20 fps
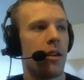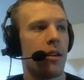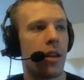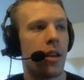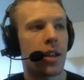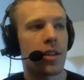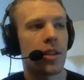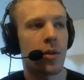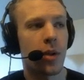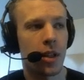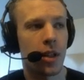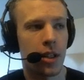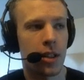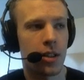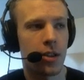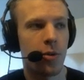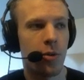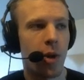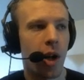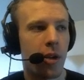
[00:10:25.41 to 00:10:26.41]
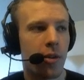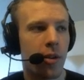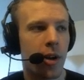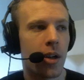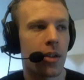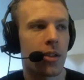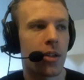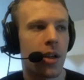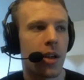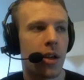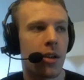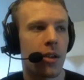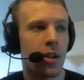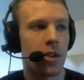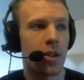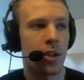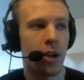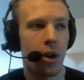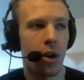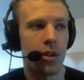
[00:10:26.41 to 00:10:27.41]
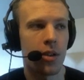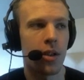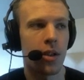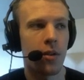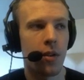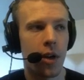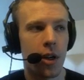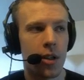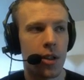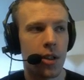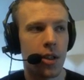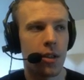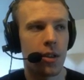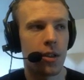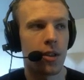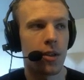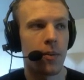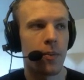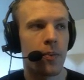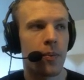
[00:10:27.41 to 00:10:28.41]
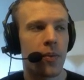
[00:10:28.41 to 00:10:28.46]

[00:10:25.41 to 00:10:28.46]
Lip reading: That's why these 2 modifiers are here, the Charge and Divine Shield.